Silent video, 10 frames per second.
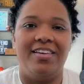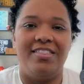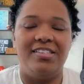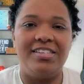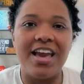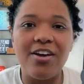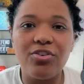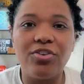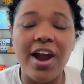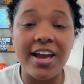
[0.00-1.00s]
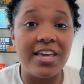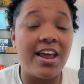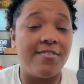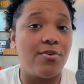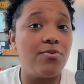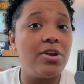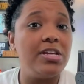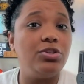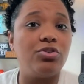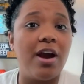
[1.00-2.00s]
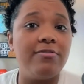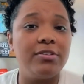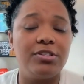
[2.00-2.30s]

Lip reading: The Seattle Kraken have already traveled